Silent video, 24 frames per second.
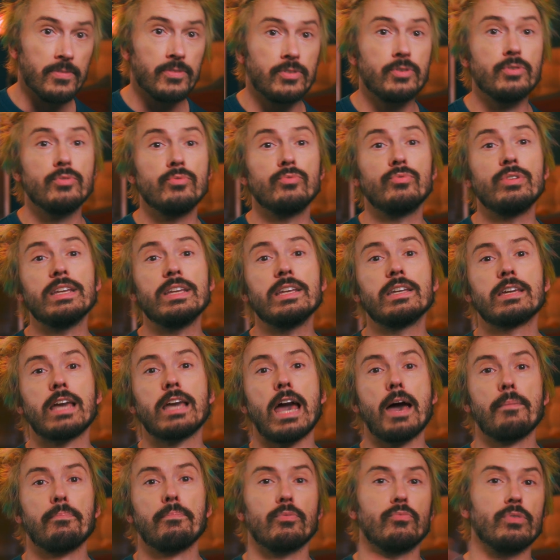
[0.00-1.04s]
To
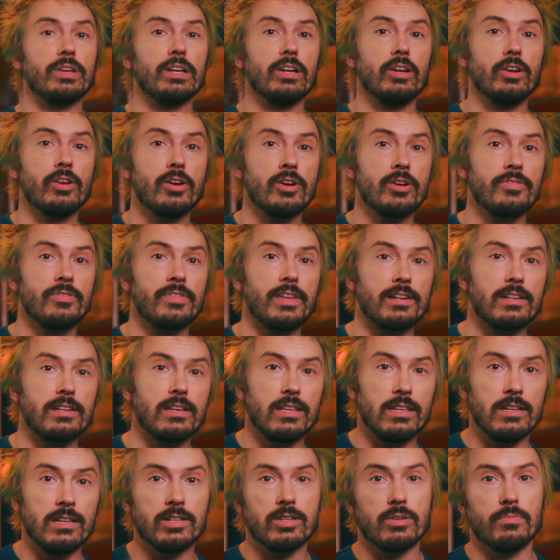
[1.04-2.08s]
recap, we learned that
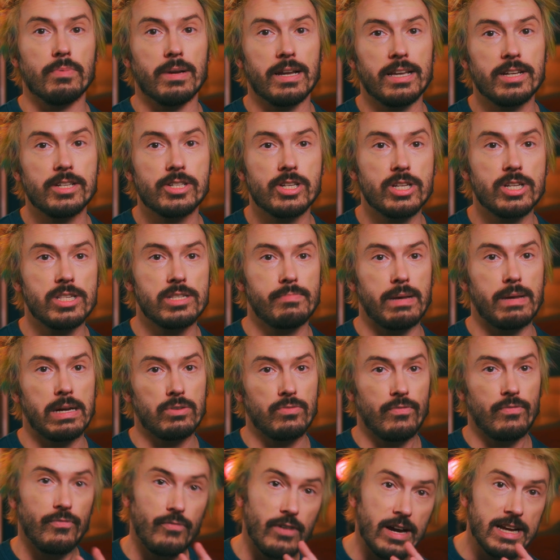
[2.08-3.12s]
interpolation is
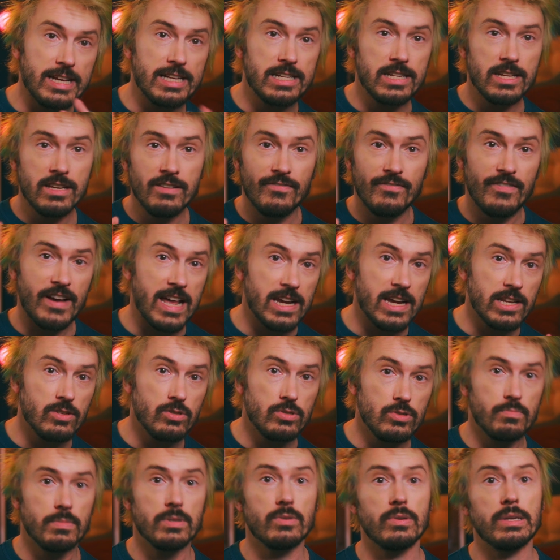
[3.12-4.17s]
about finding
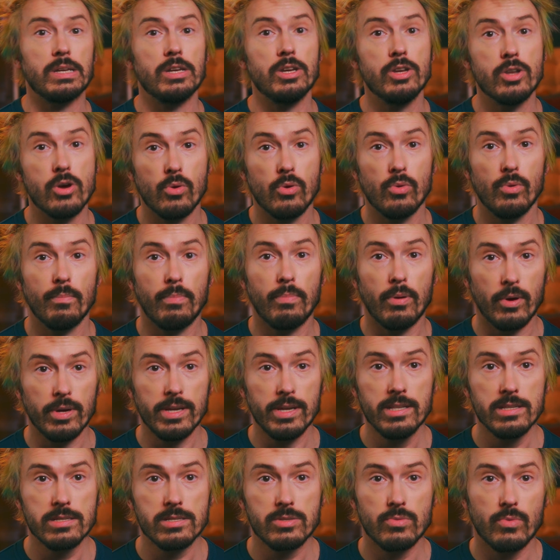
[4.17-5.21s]
values between known
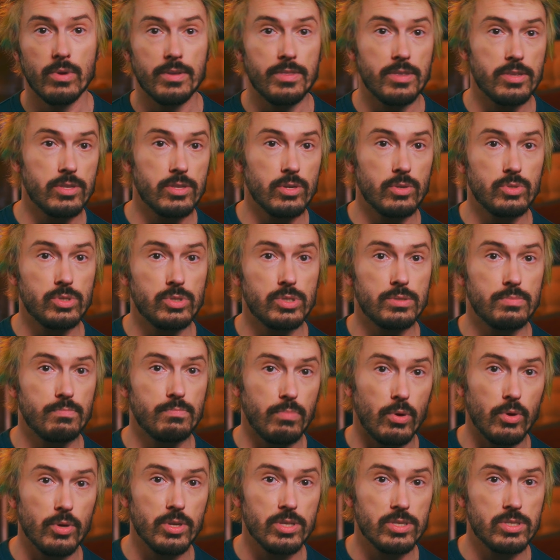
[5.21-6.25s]
points, whether those
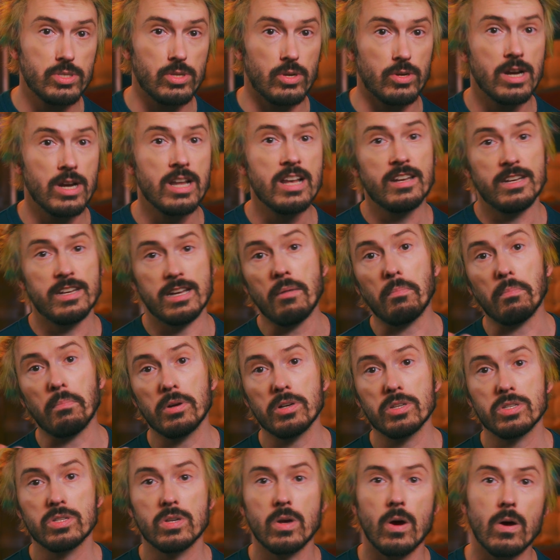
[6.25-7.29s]
points are
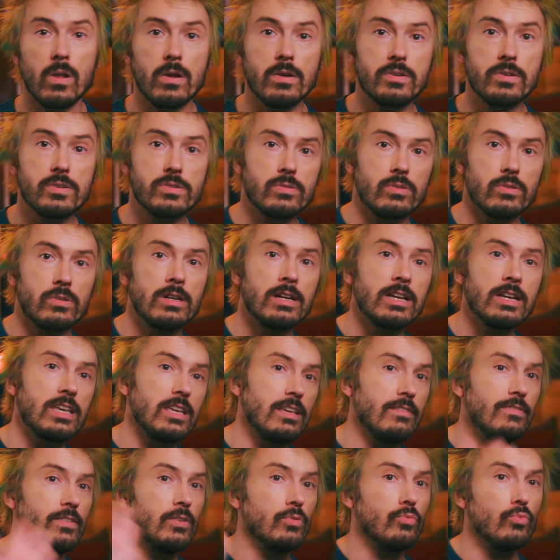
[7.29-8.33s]
numbers, colors, or
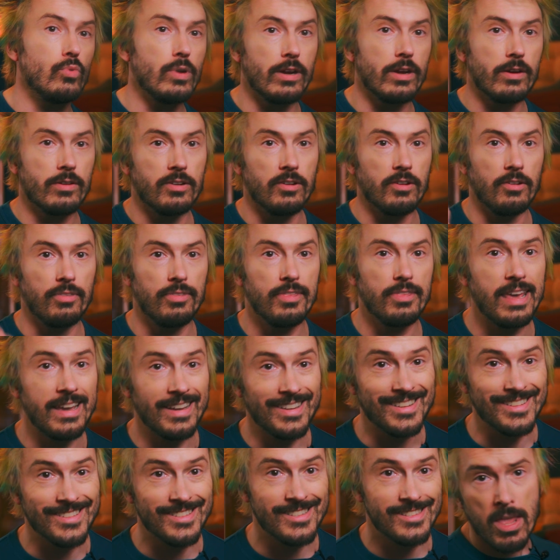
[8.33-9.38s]
even weirder
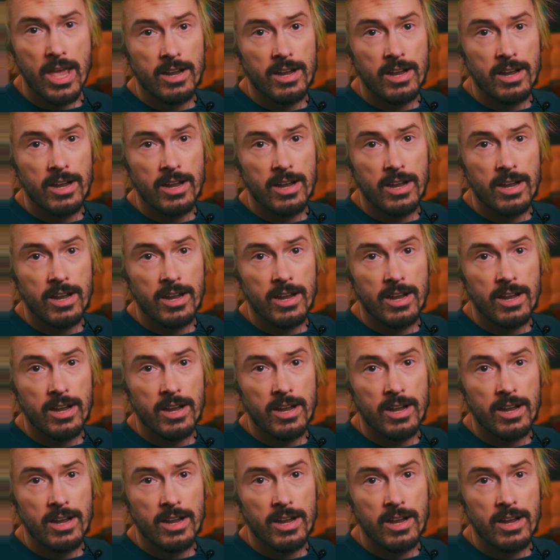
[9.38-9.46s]
things.